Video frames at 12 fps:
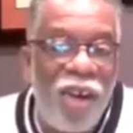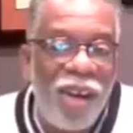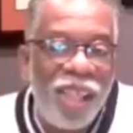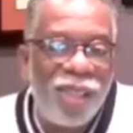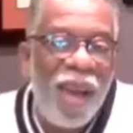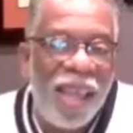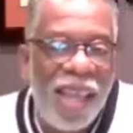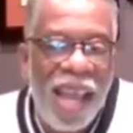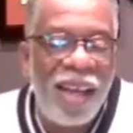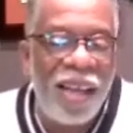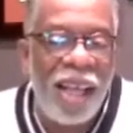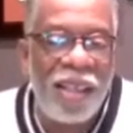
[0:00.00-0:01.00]
"Oh, that's my
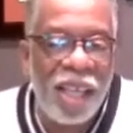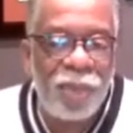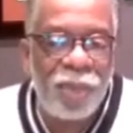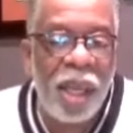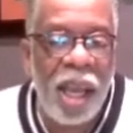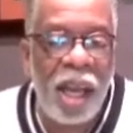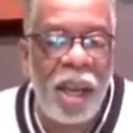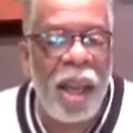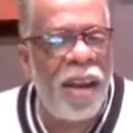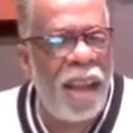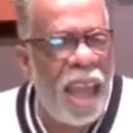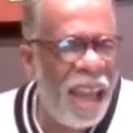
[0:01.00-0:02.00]
candidate, that's my candidate,"
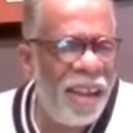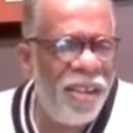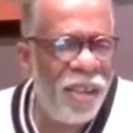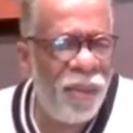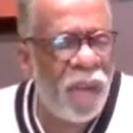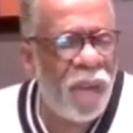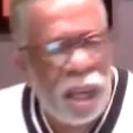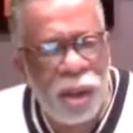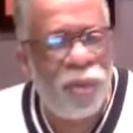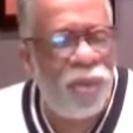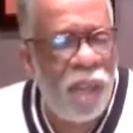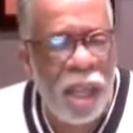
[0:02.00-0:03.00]
and adding the
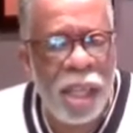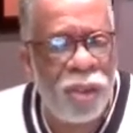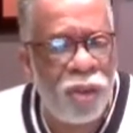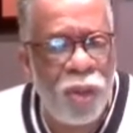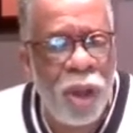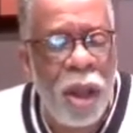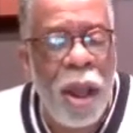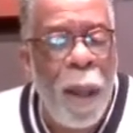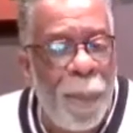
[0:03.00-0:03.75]
color thing into it.